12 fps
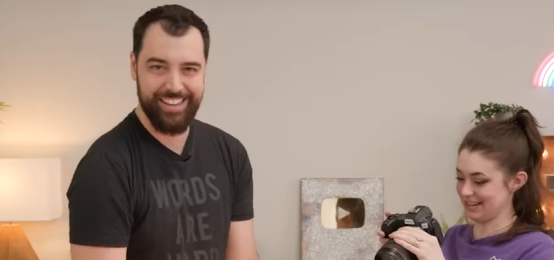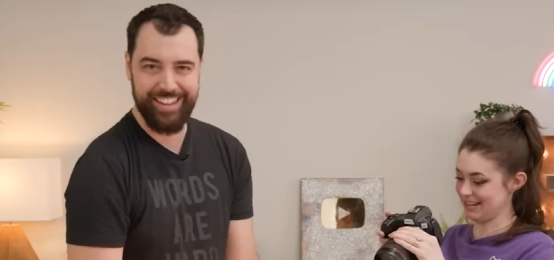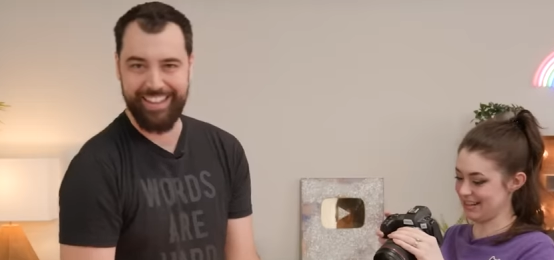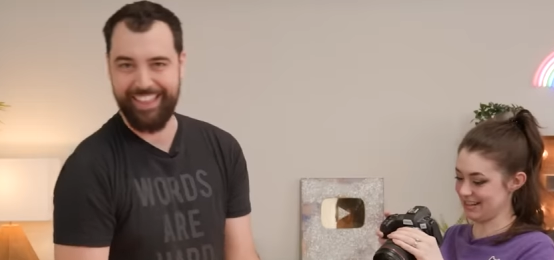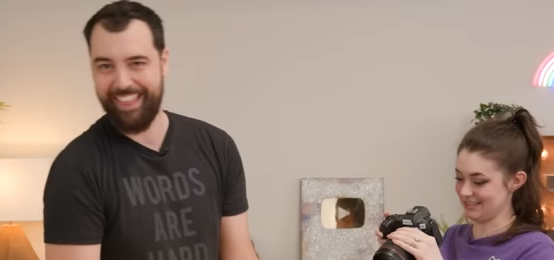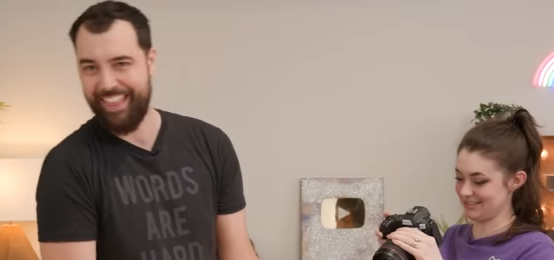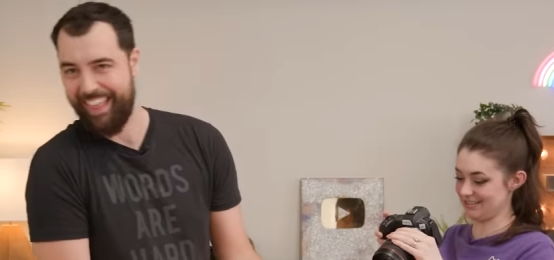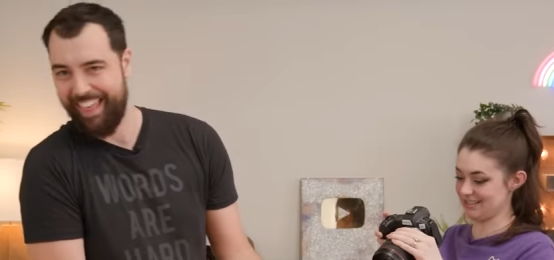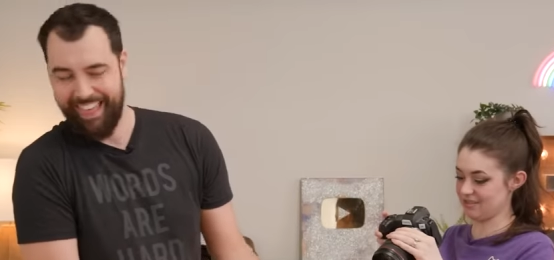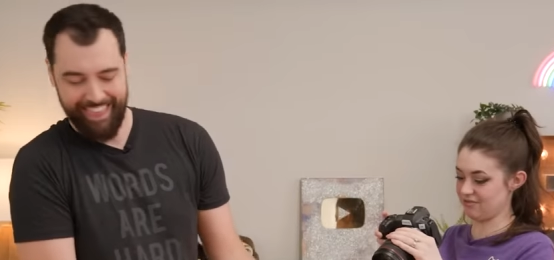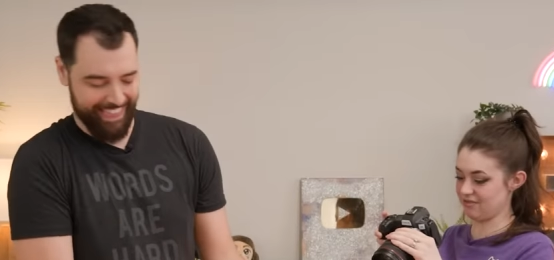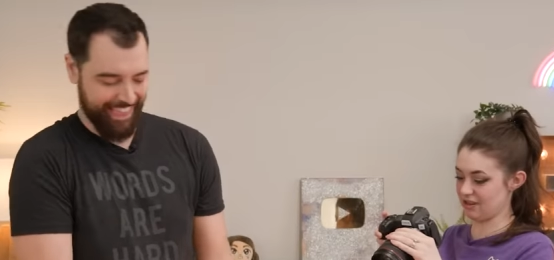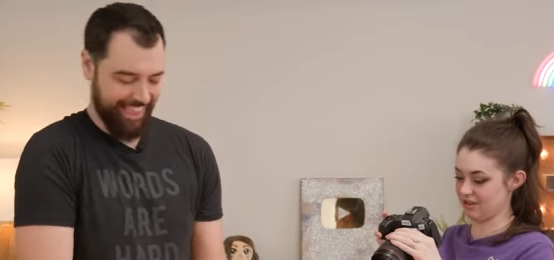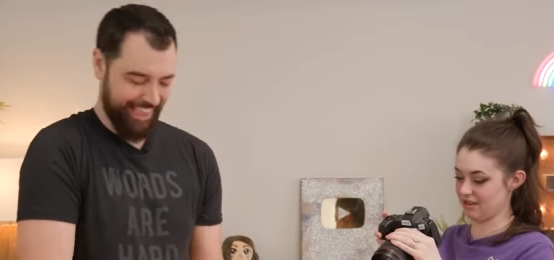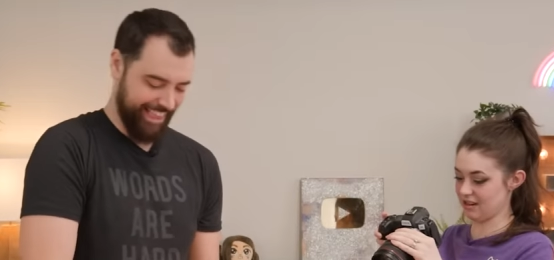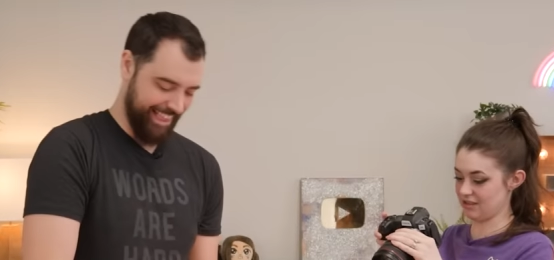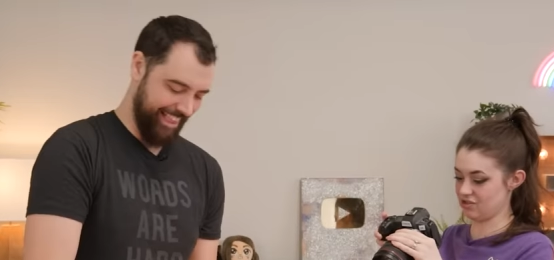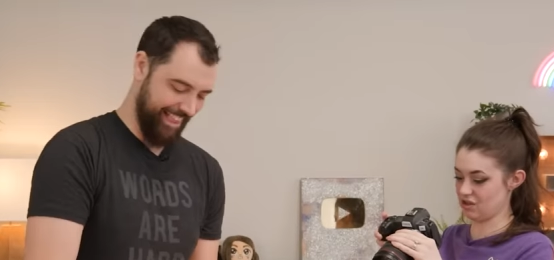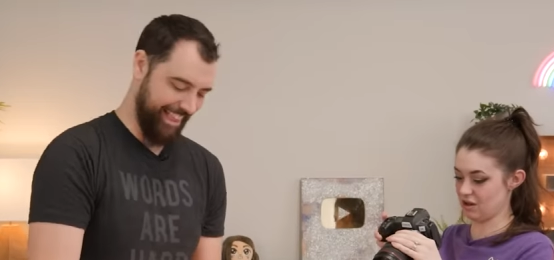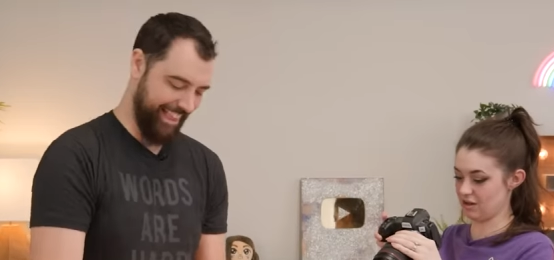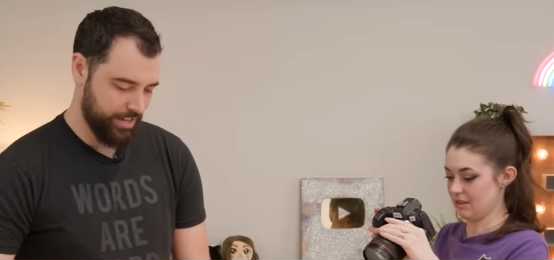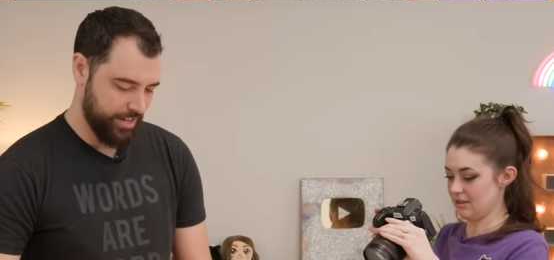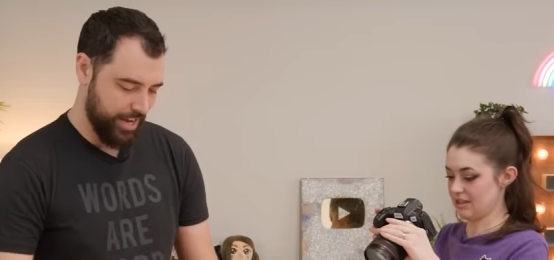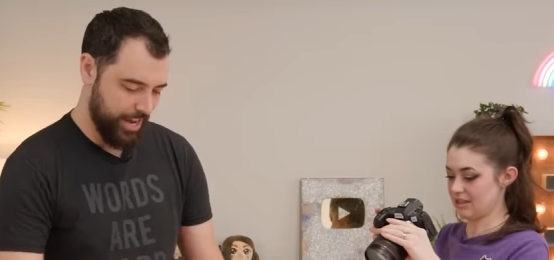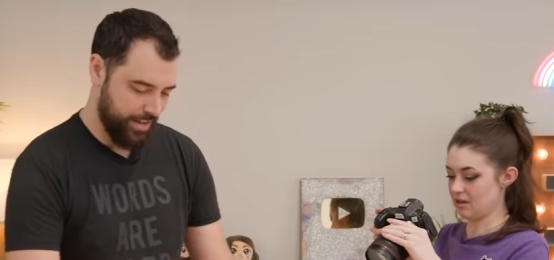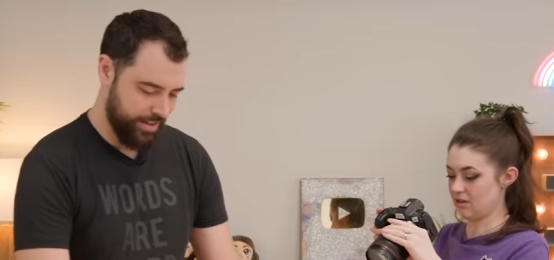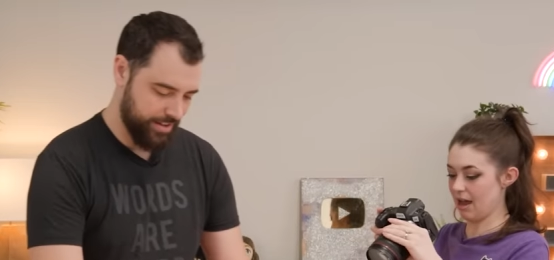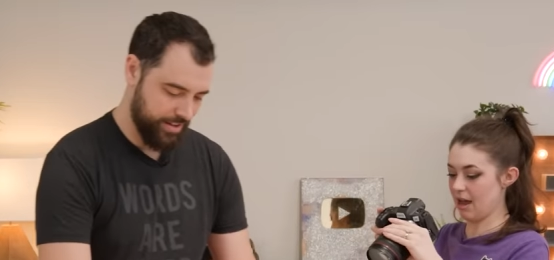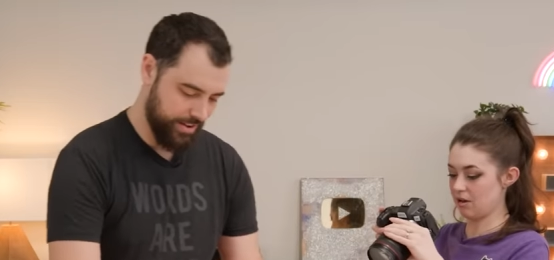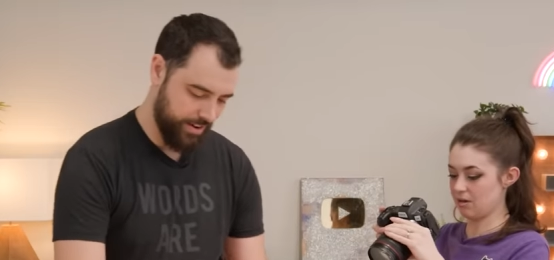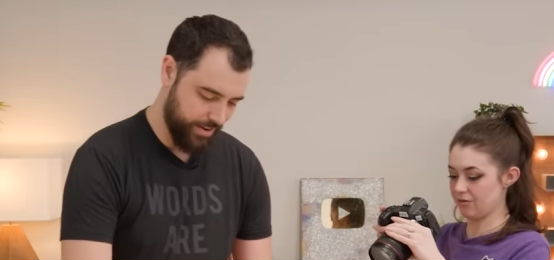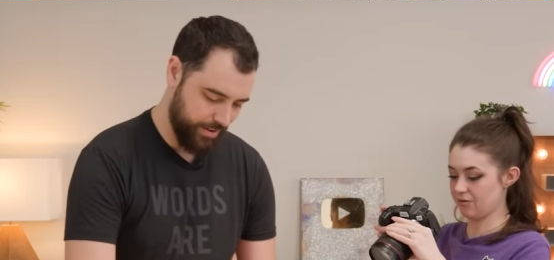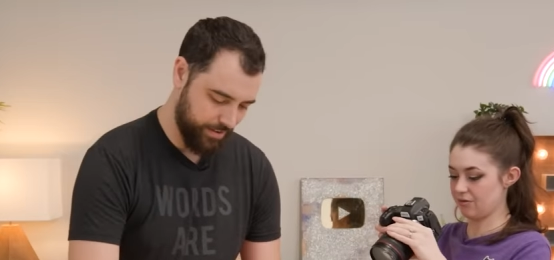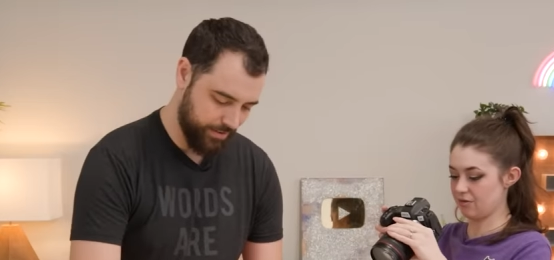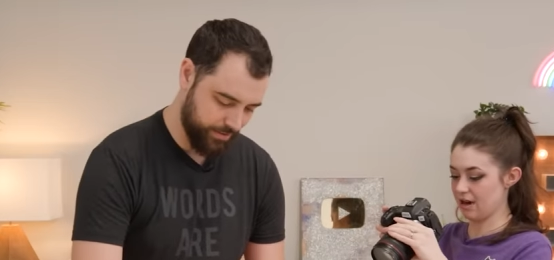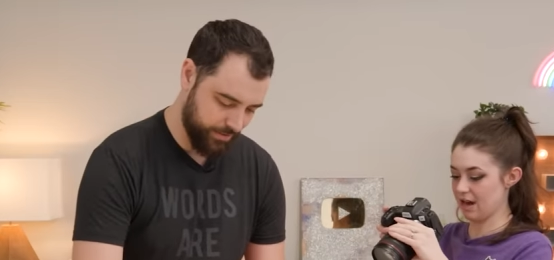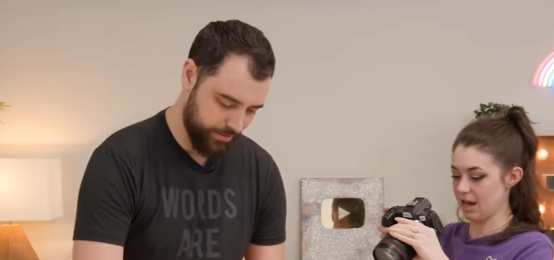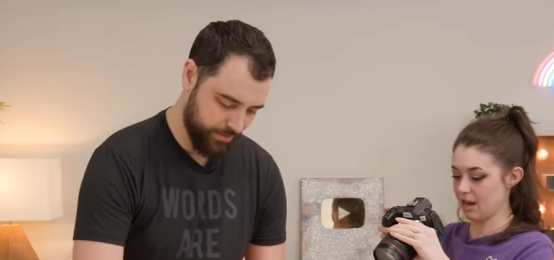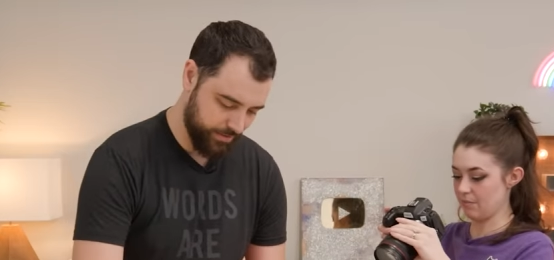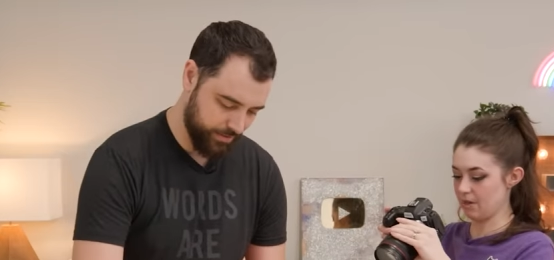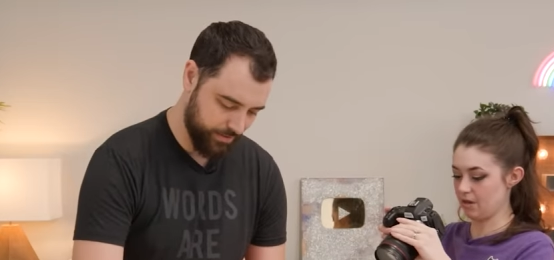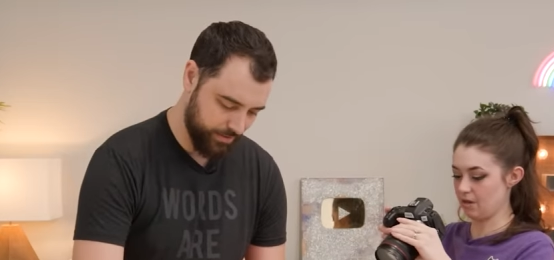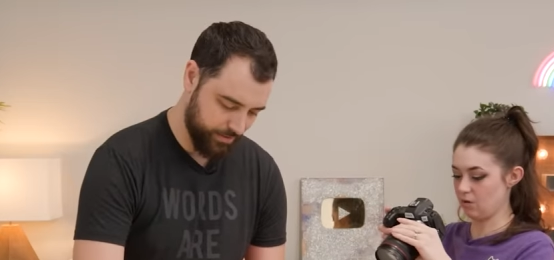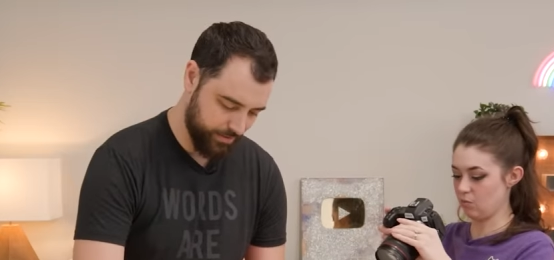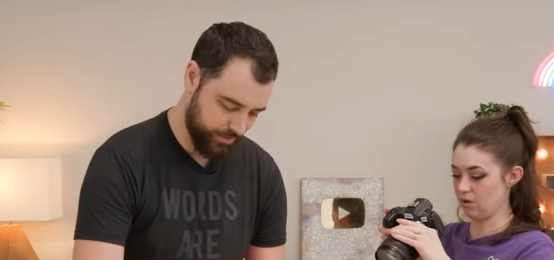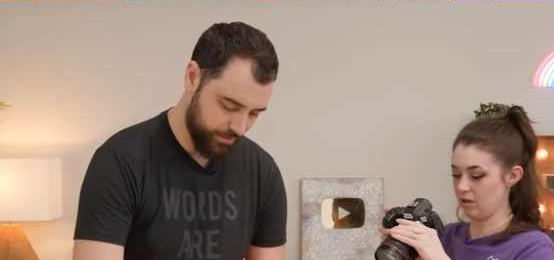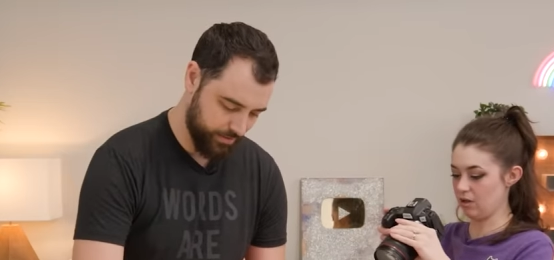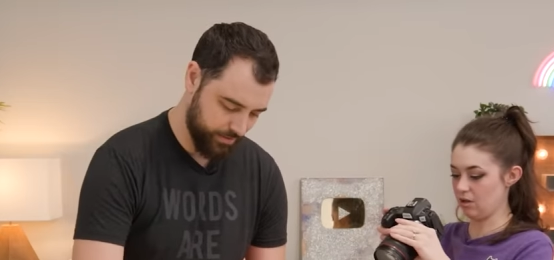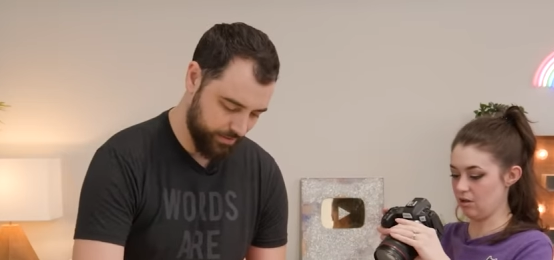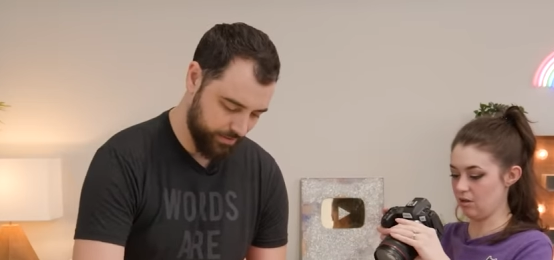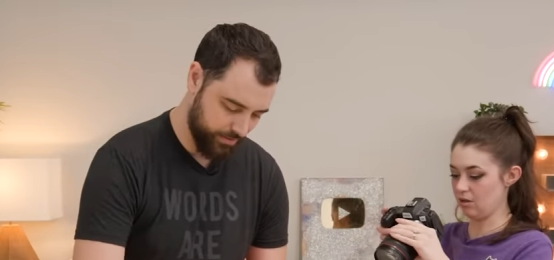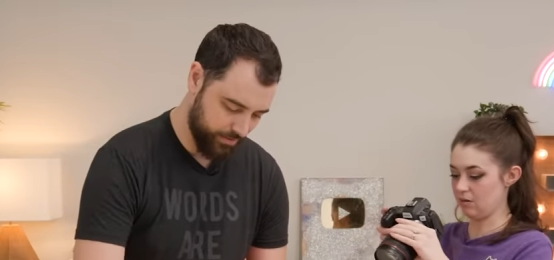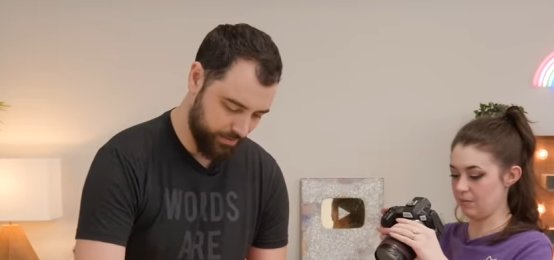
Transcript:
Speaker 1: It is, it's a very nice chunk. This little outer frame will